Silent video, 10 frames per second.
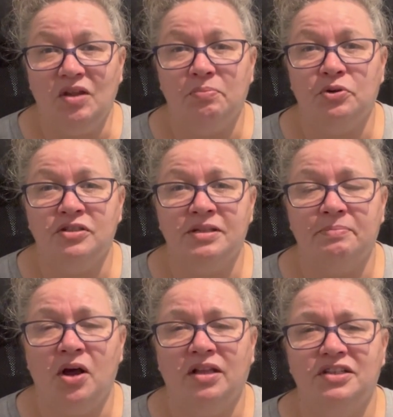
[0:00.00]
Pearls and
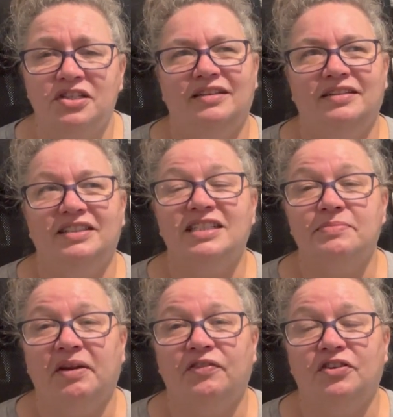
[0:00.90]
Polish. This is
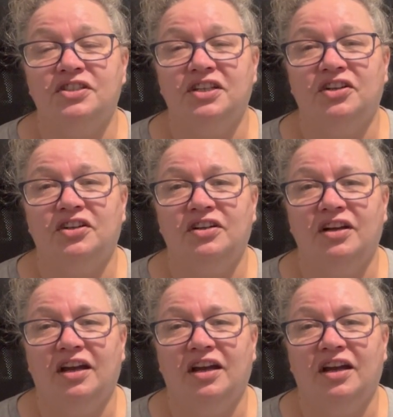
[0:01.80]
my first year